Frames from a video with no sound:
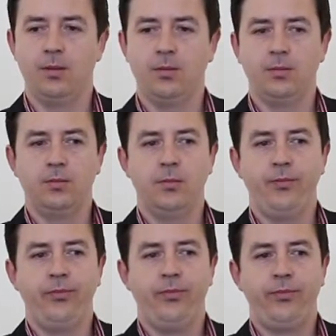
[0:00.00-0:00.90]

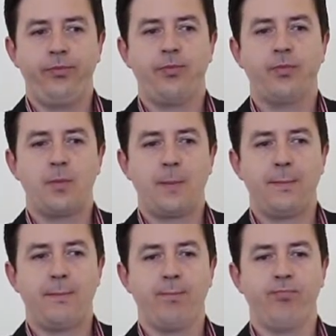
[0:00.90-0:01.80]

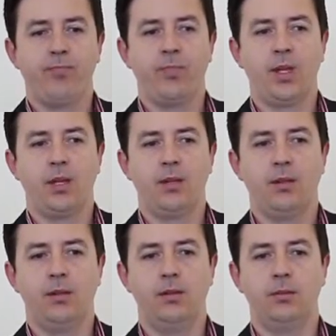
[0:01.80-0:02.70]

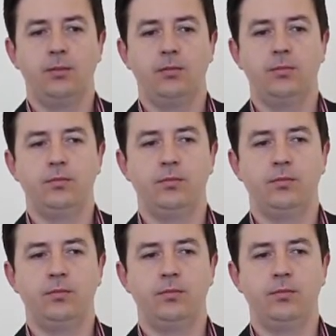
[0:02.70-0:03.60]

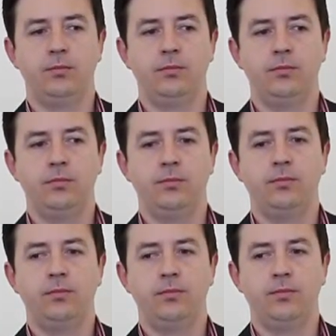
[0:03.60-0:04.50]

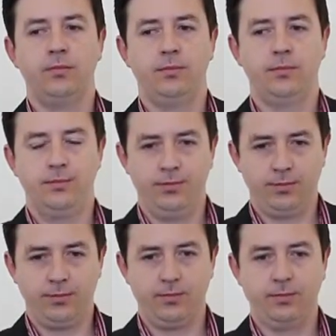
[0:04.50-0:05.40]

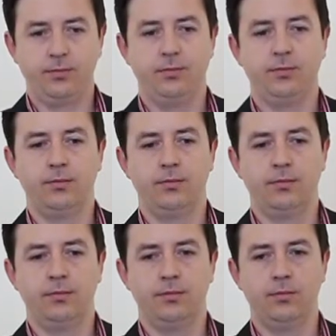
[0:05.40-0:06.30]

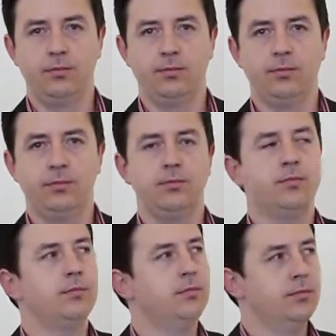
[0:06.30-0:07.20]

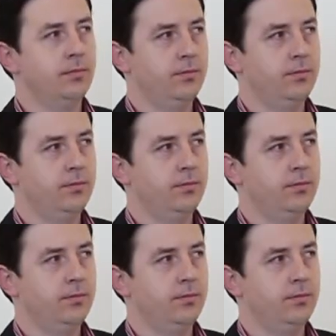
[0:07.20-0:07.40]
The person shown says nothing.